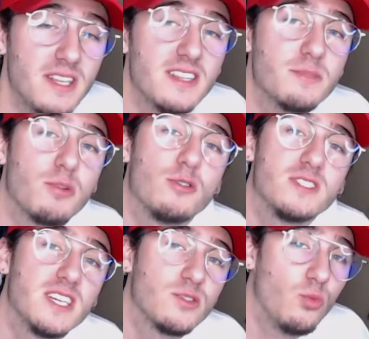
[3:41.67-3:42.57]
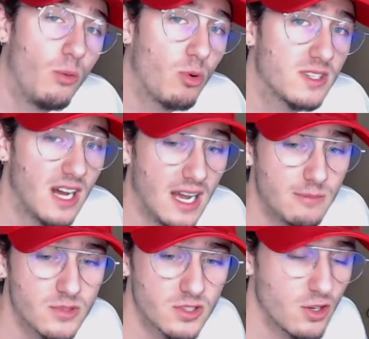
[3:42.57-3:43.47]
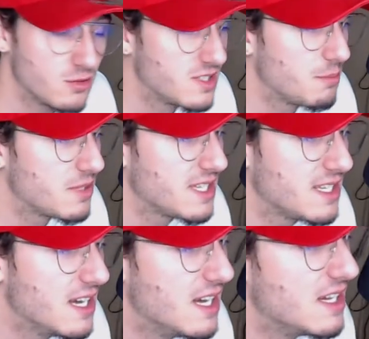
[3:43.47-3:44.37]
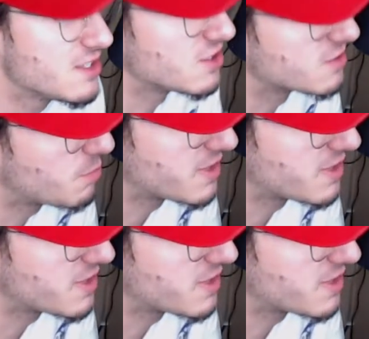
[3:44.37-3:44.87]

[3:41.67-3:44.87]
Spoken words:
this process one more time. So simply just put